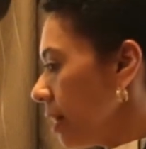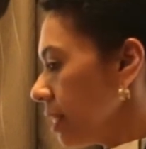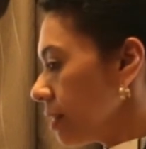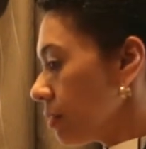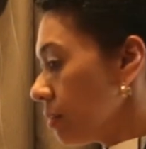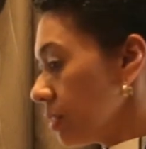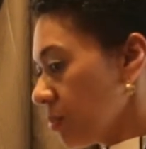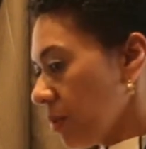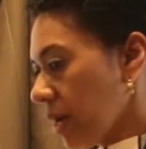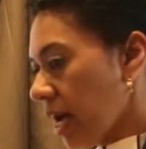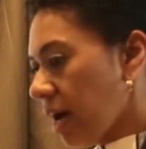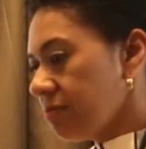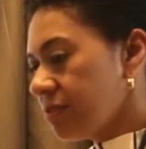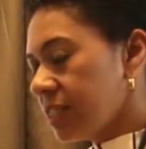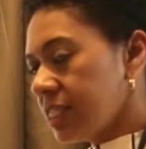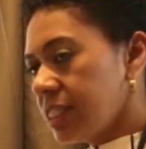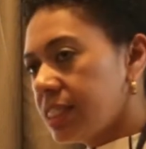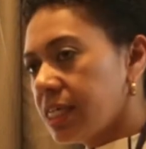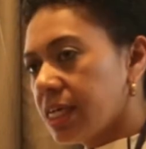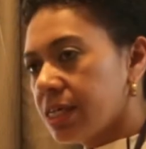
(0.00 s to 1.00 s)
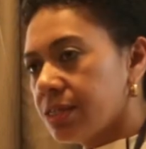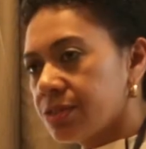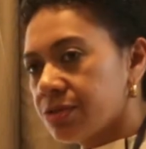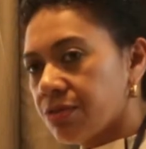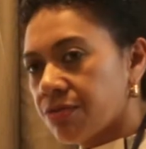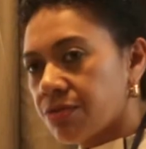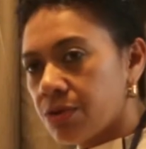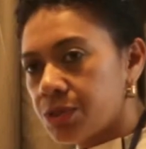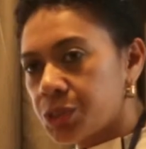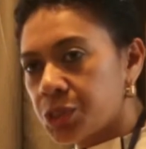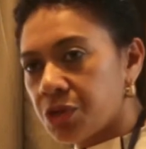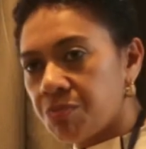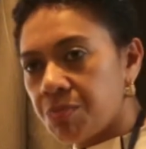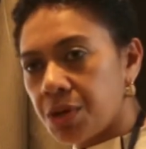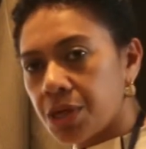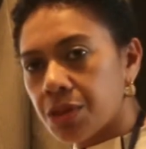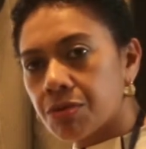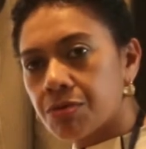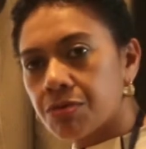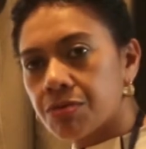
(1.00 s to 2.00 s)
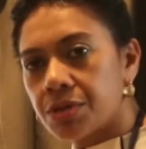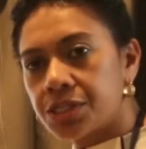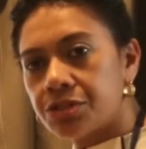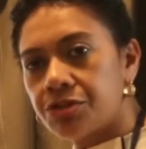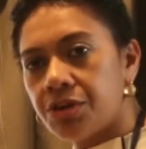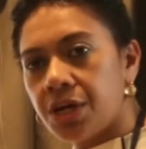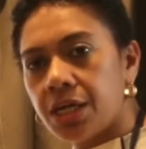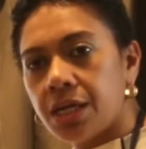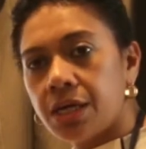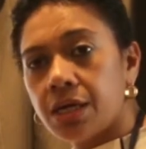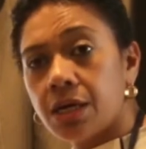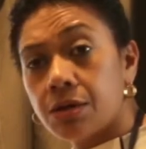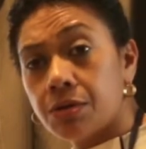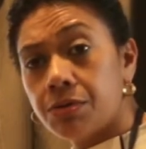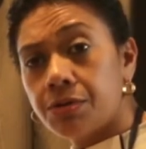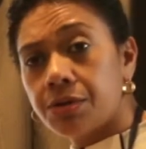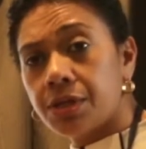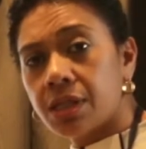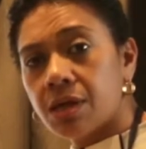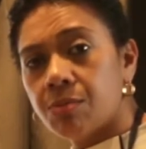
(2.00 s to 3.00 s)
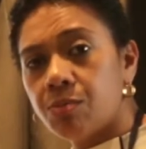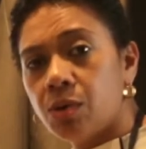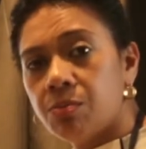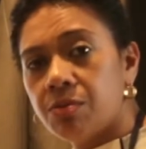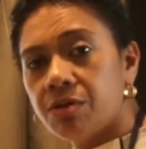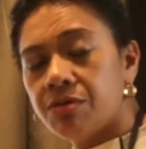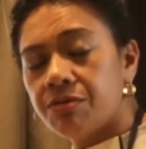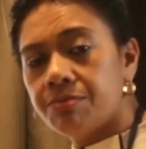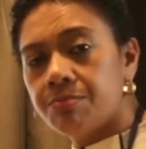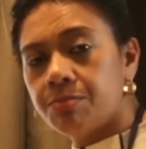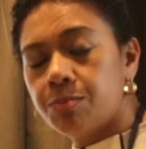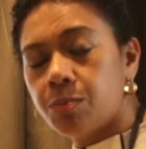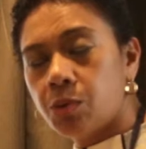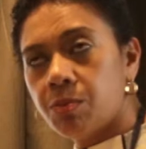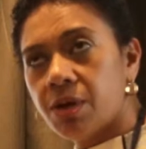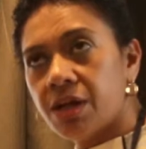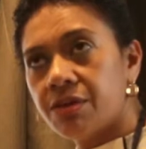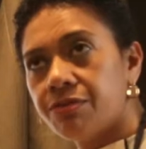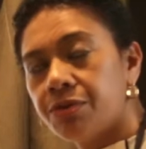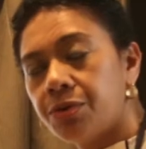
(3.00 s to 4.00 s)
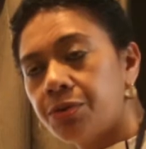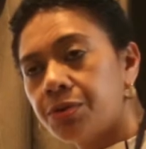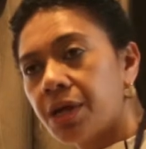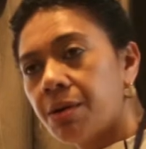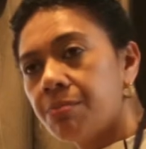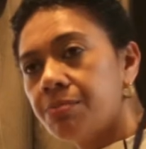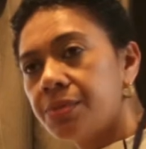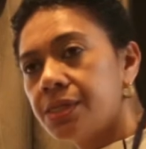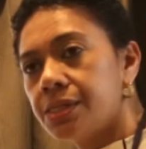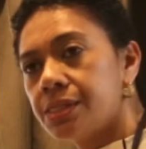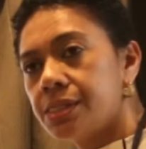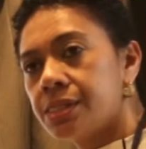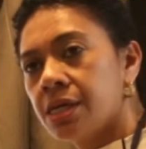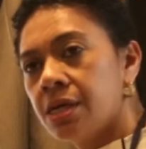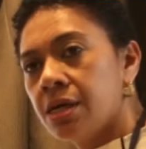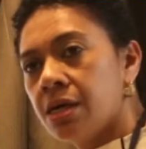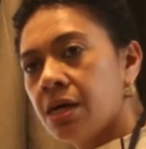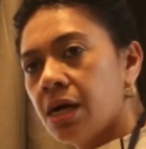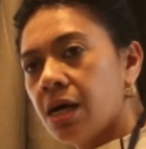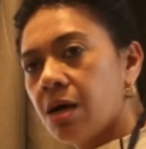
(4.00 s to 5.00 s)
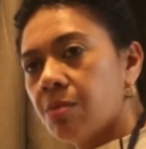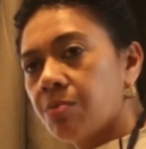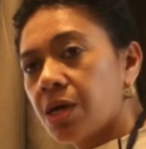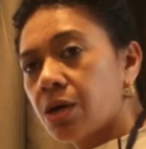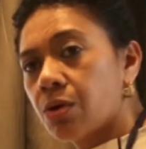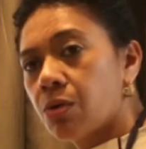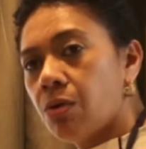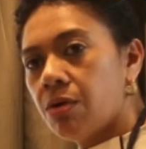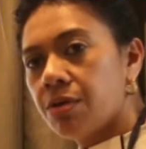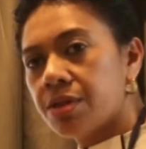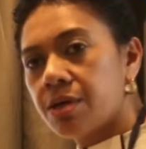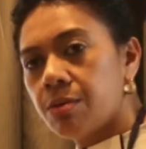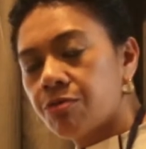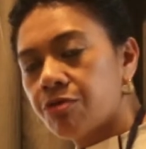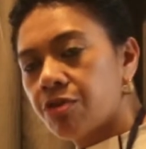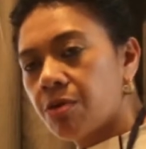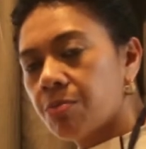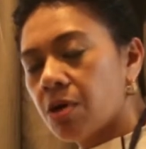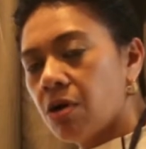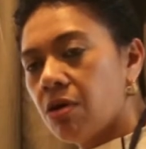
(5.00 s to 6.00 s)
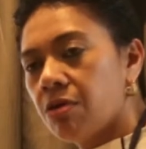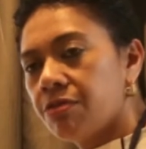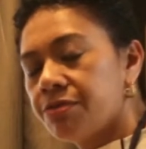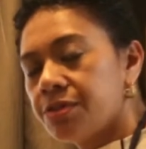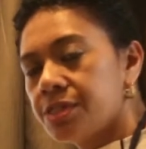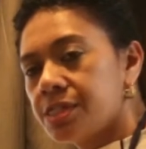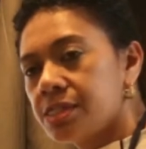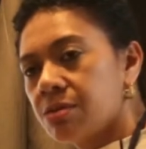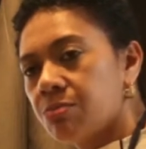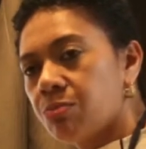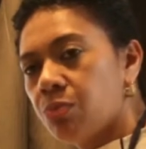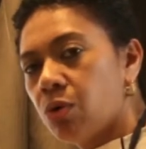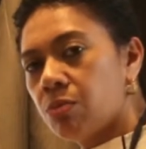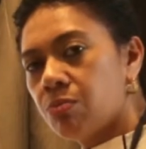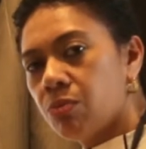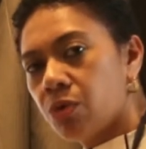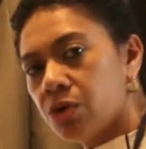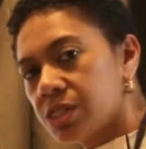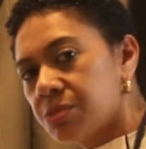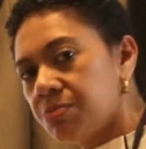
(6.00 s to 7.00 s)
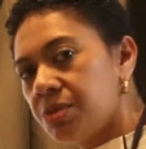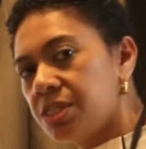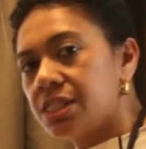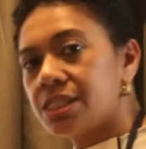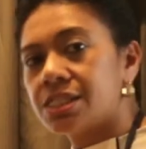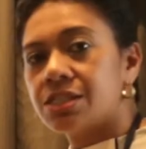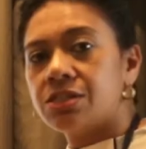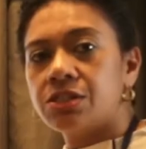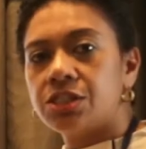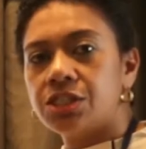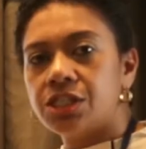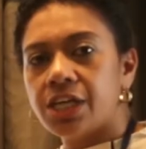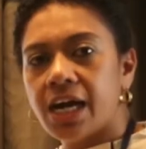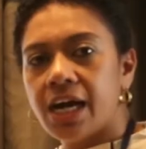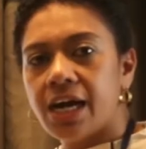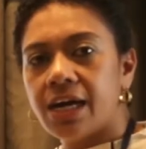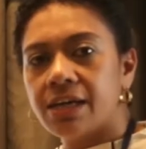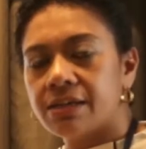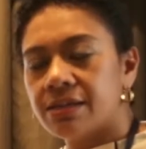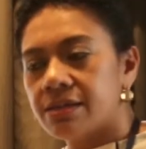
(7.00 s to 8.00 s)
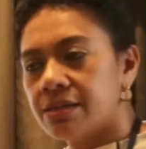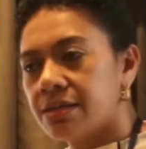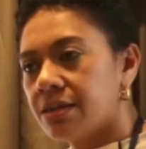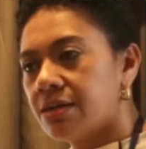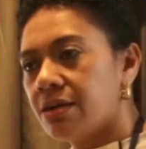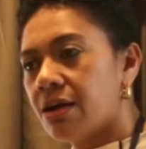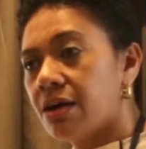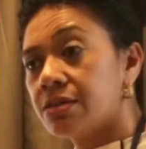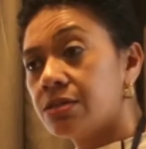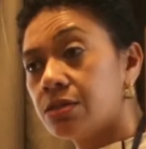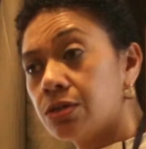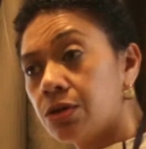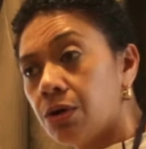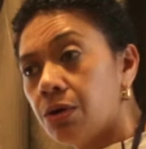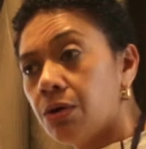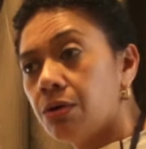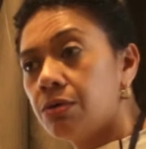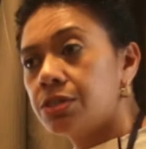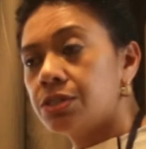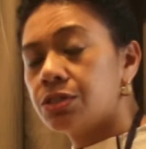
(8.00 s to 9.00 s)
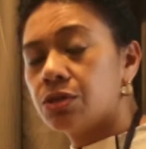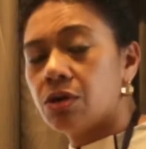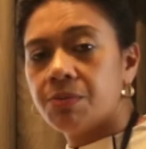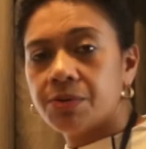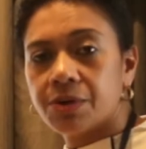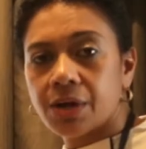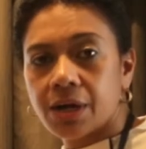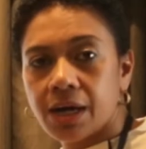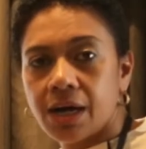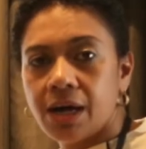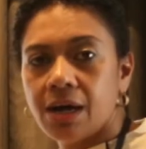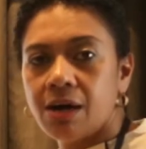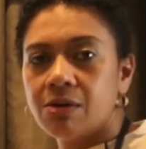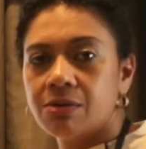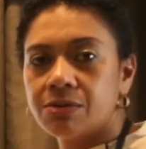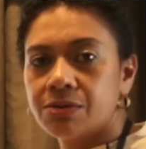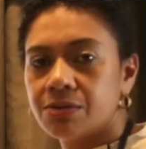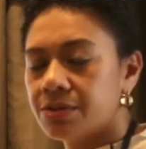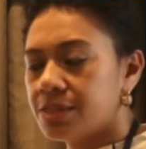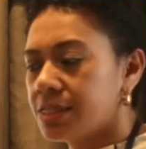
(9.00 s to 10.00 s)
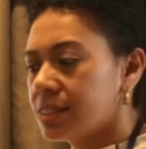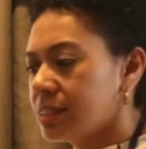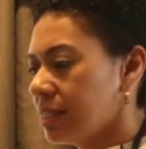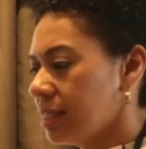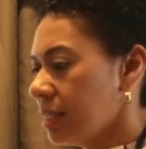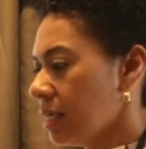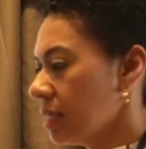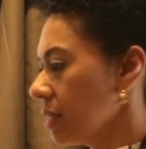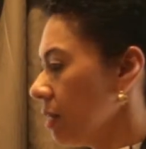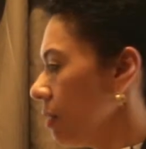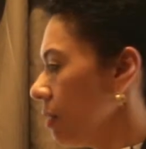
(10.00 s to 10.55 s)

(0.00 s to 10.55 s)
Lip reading: because we have details of those who've been through the training, including their mobile phone numbers. They call them from the office in Port Moresby just to chat, how do you go, did you open an account, all this and that.